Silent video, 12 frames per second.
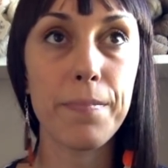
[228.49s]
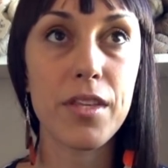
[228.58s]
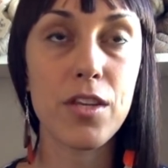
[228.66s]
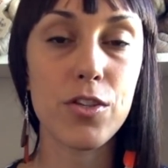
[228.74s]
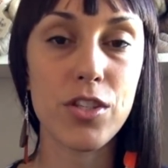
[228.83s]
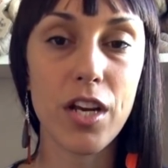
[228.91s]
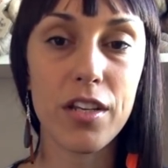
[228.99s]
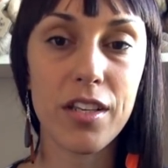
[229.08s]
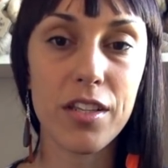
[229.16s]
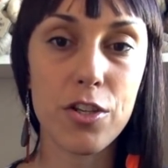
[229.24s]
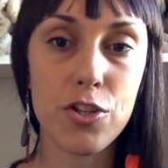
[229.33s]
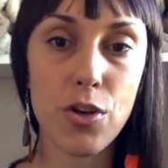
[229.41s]
You start
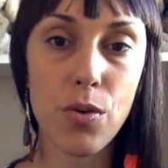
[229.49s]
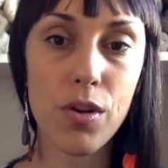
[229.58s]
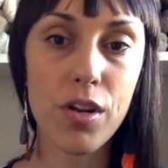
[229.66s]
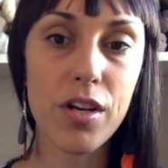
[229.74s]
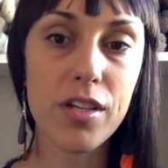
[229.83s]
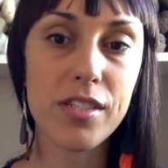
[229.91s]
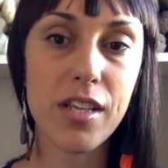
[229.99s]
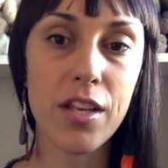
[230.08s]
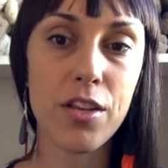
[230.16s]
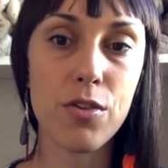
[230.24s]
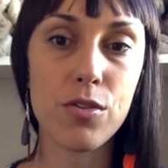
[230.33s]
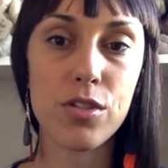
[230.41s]
at the shoulders
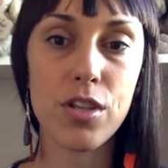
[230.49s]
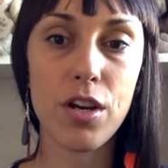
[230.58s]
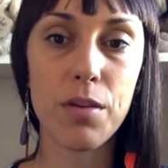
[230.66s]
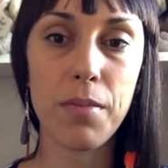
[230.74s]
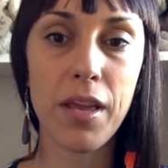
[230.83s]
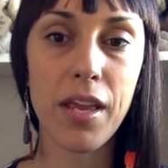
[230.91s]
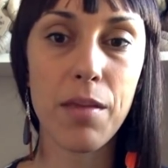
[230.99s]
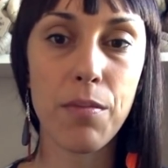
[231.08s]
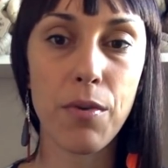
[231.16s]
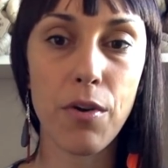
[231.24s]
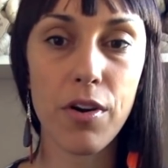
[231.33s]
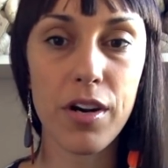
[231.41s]
and you start making
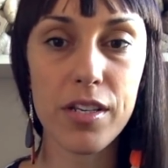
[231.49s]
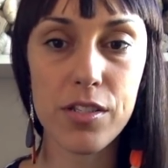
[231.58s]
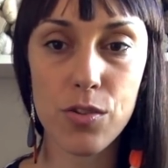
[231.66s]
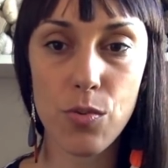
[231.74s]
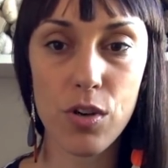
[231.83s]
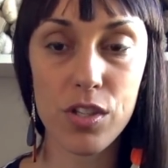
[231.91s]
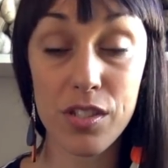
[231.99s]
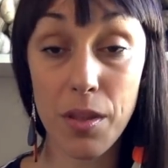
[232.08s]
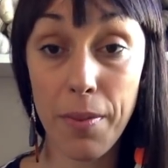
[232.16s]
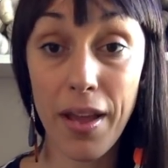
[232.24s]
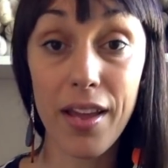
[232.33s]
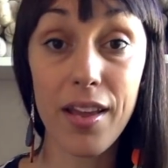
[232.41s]
progress towards the
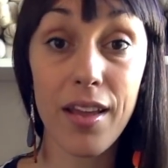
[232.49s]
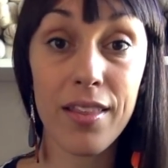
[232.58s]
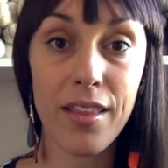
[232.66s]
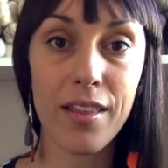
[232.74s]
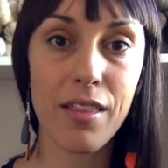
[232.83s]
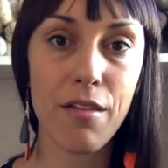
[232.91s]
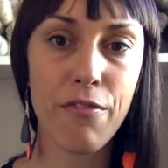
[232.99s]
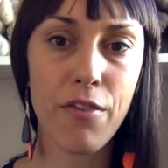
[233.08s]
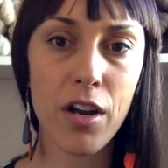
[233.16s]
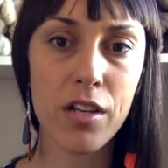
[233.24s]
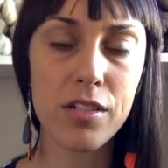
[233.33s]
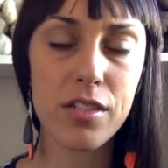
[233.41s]
back and then the
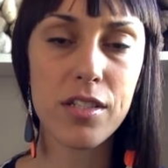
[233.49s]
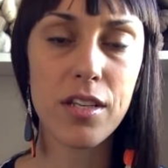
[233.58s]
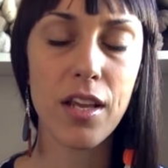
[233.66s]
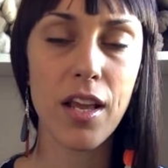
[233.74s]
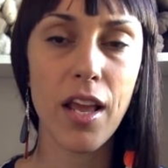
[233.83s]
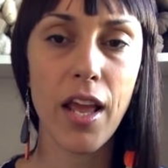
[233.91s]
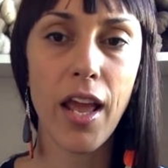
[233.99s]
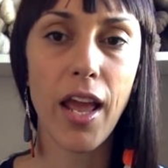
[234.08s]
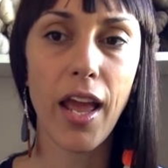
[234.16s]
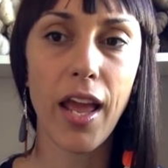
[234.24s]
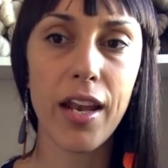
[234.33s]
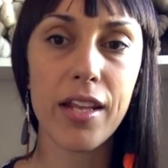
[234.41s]
front.
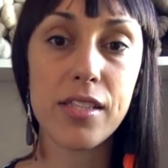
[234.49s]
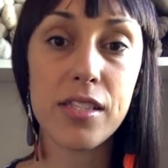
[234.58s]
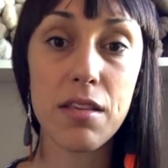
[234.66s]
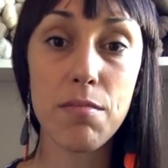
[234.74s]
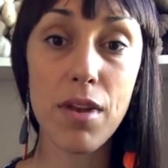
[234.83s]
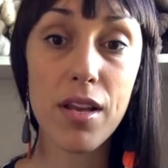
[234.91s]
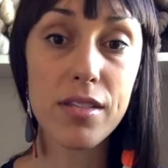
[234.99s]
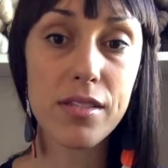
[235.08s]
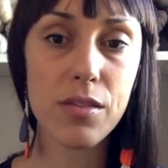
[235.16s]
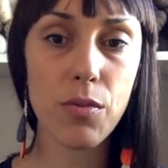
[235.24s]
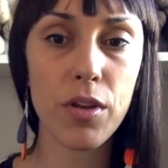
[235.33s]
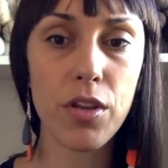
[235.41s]
And it's
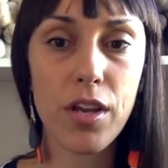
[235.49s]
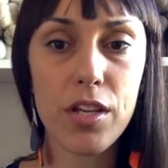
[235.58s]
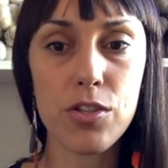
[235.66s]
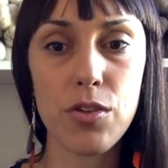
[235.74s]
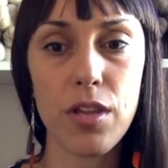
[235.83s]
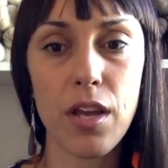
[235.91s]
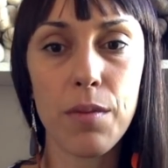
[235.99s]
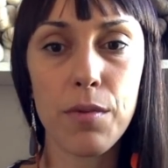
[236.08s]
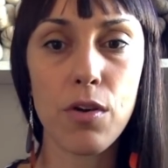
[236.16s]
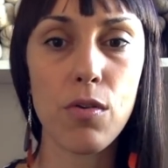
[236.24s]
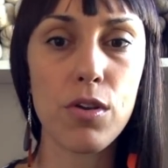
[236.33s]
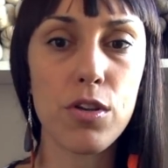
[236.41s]
seamless. When you get to the
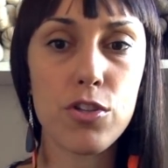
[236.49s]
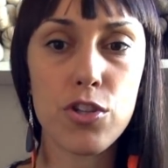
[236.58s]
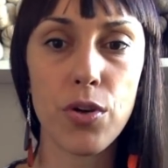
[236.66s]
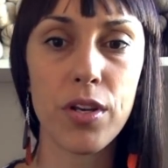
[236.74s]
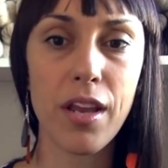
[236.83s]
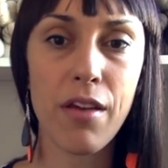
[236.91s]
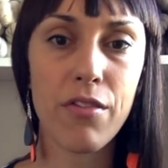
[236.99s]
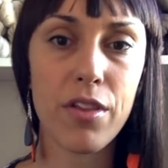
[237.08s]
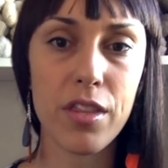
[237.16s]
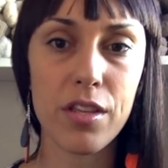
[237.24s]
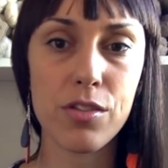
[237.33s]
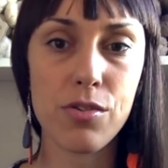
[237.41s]
armhole, you join
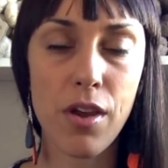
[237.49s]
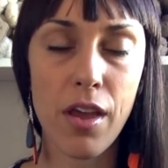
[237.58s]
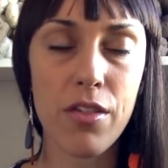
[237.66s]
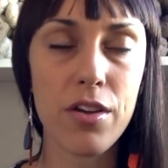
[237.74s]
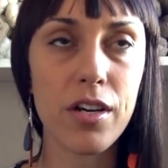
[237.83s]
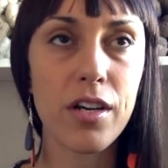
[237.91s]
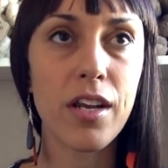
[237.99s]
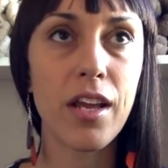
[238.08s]
everything together.